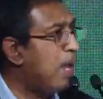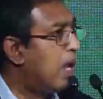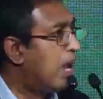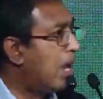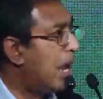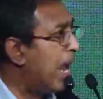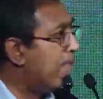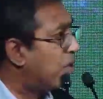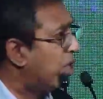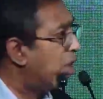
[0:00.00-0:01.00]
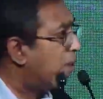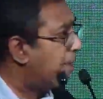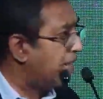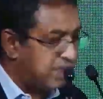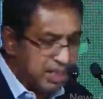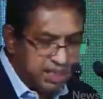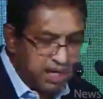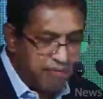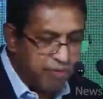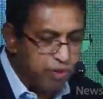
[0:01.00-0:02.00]
have only operations
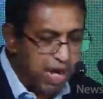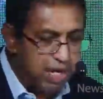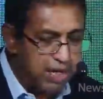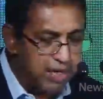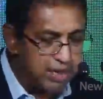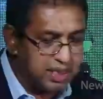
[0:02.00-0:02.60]
in a few countries.